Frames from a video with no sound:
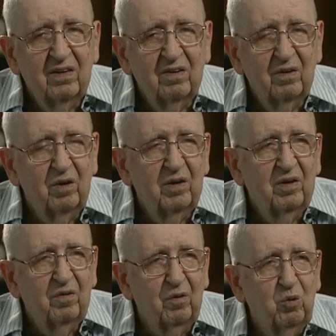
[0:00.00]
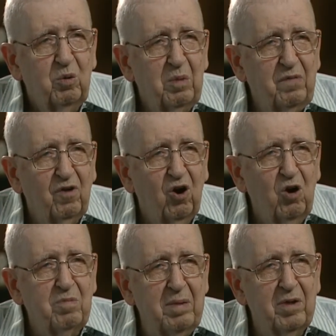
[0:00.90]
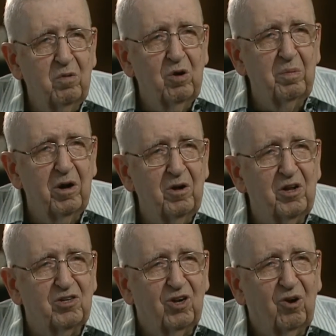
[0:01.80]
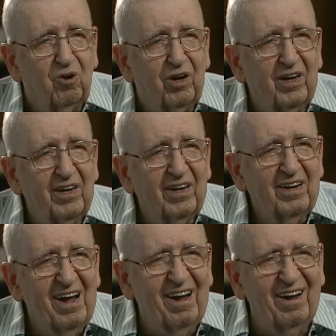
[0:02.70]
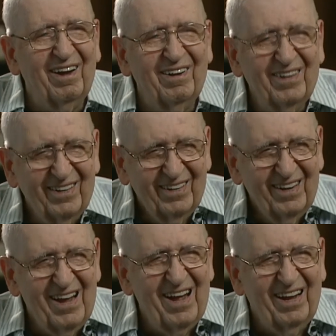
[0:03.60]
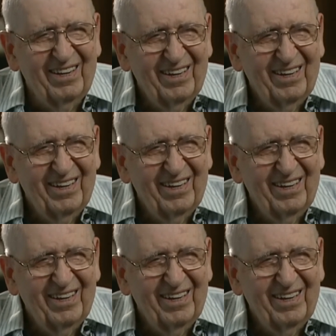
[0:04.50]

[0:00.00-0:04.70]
If it wouldn't be for her, maybe it wouldn't be here this long. Yes, it's a good life.